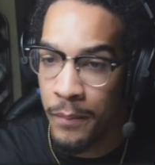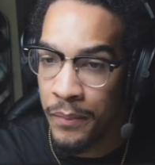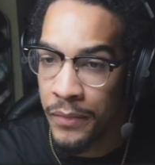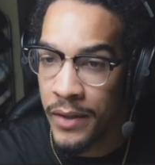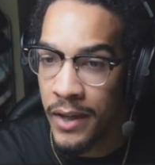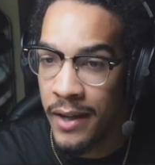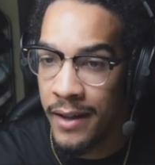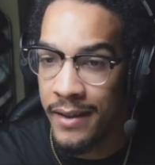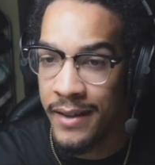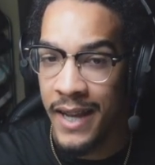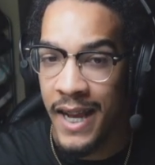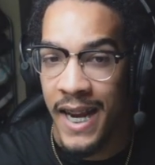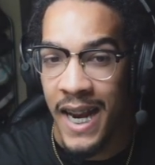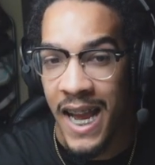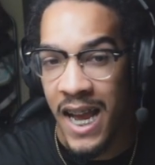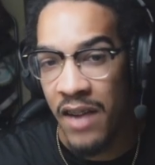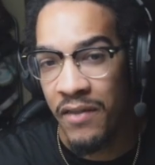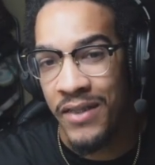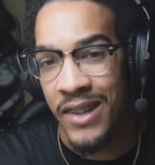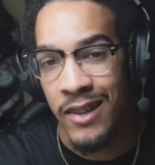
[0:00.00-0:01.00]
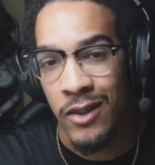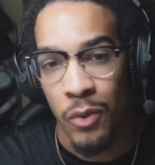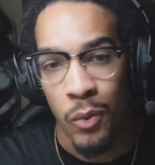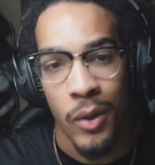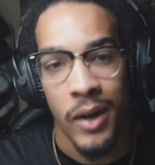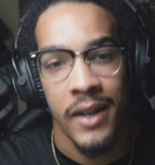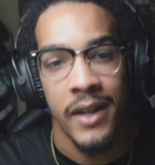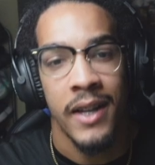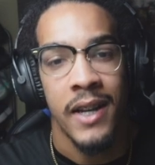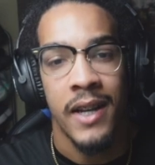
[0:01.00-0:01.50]
Then I have this one.
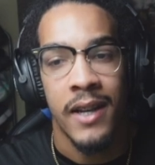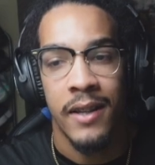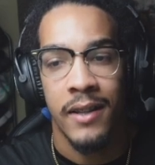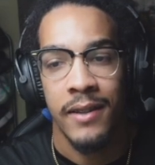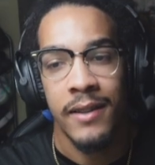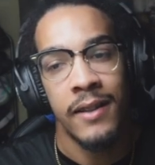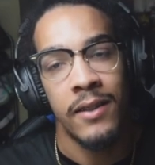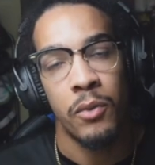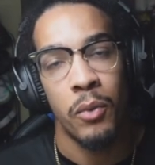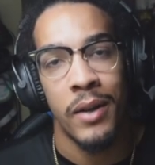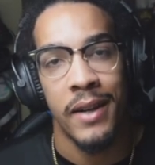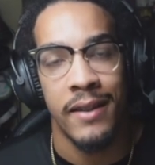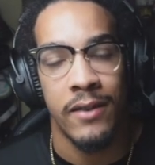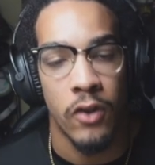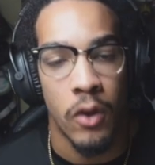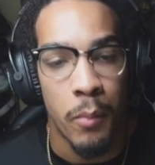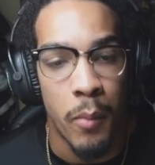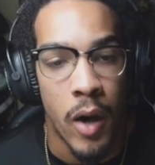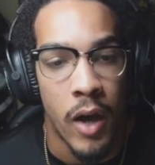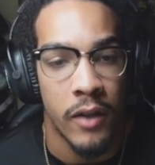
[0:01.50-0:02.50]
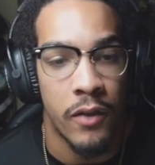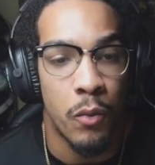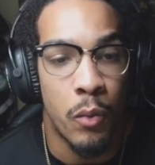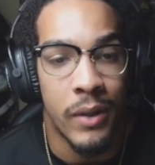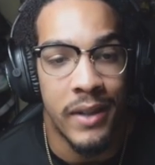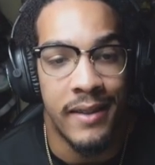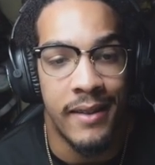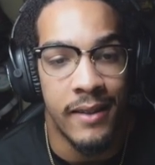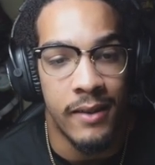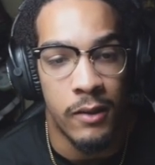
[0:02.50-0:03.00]
This one is a must with
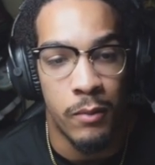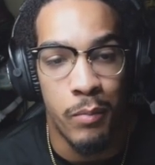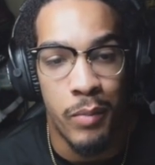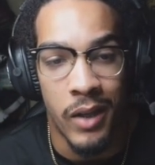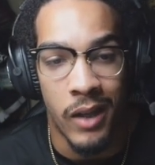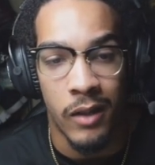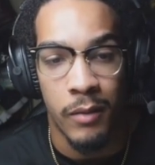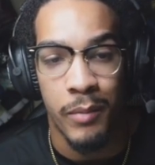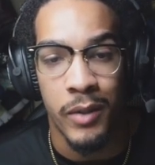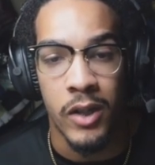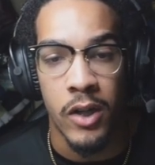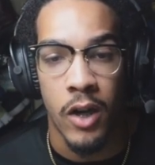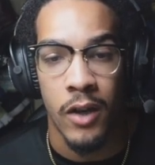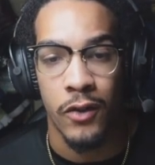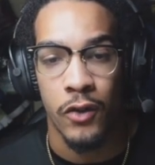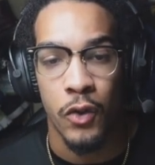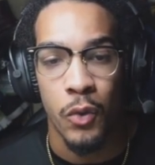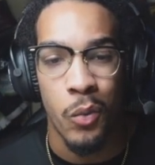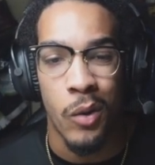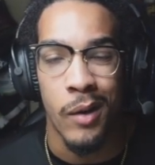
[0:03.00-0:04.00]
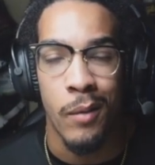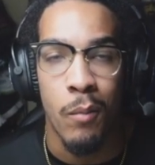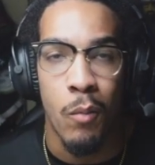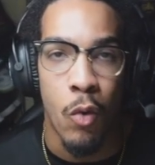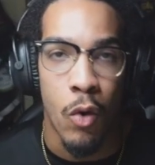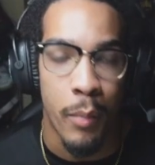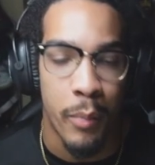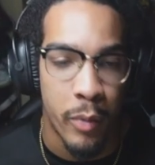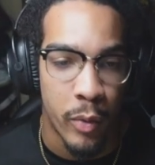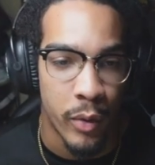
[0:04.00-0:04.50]
this build because you want more
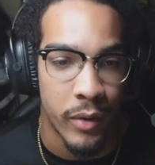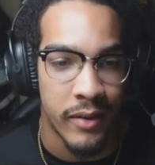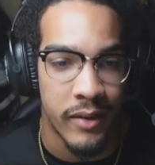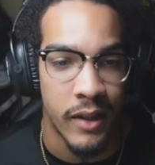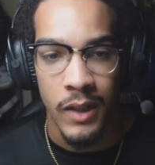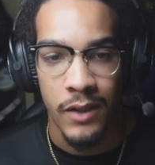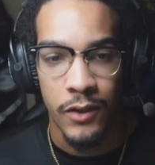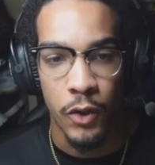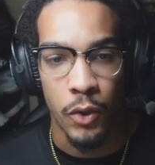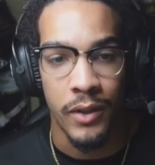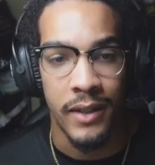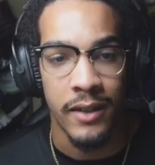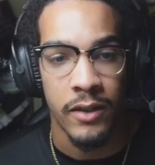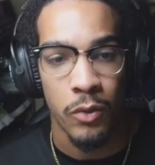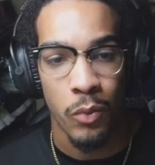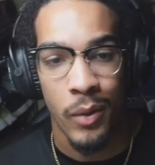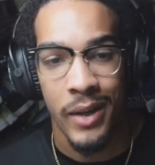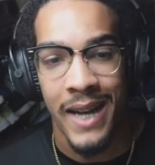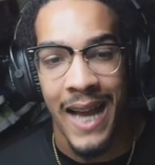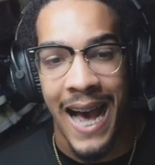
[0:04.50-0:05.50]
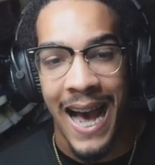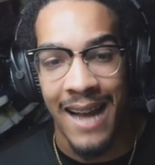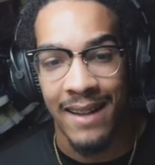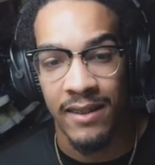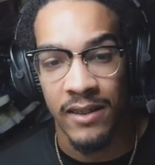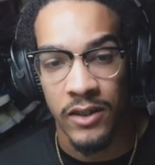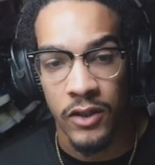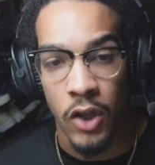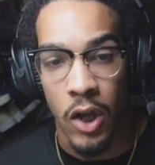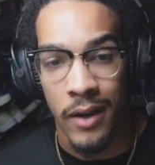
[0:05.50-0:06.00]
poison. So this one adds
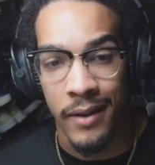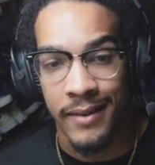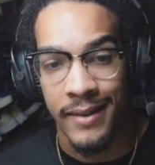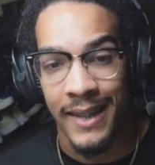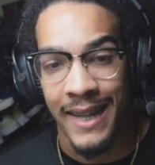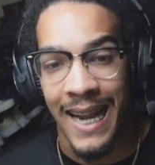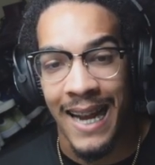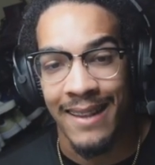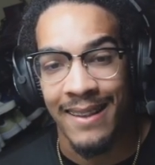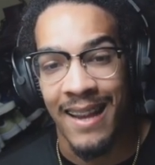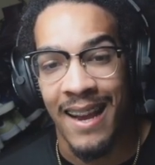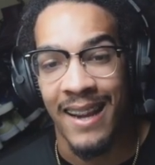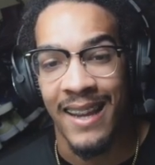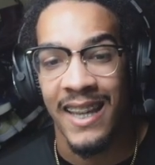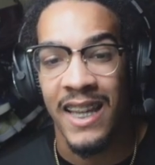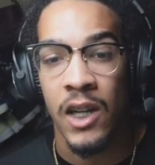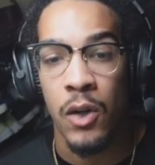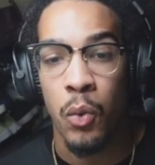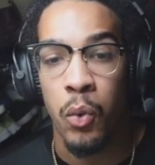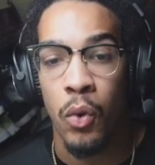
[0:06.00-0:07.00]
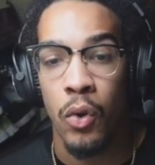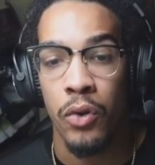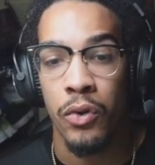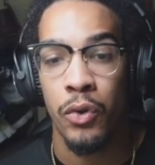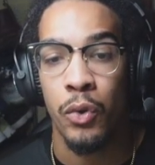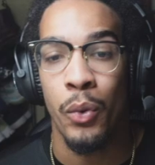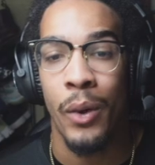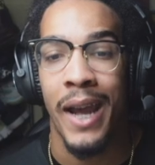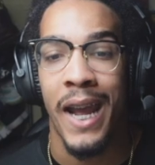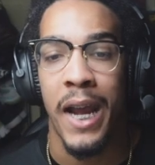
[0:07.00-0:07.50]
toxic attack equals to
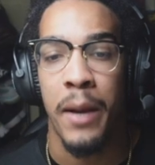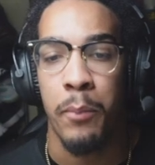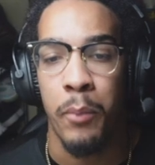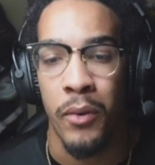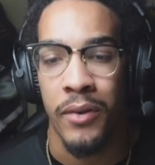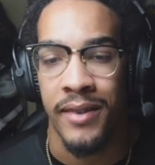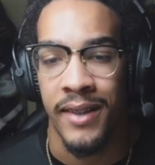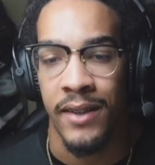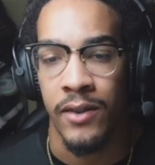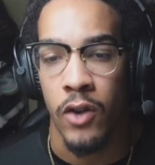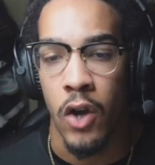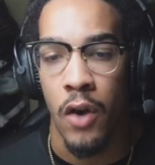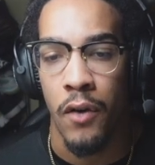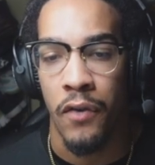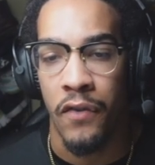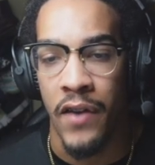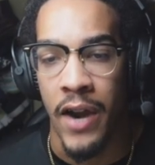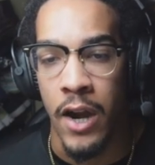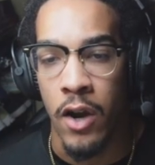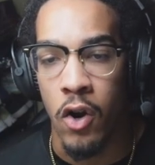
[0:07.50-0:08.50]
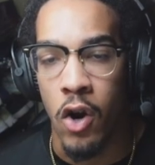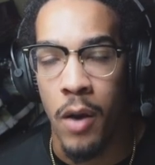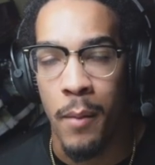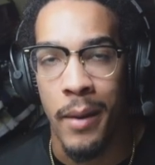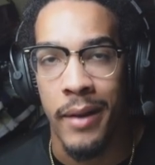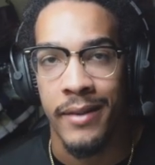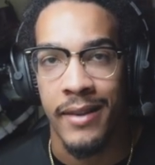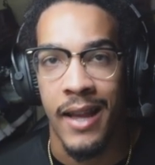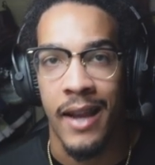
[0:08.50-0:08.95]
8% of firearm attack.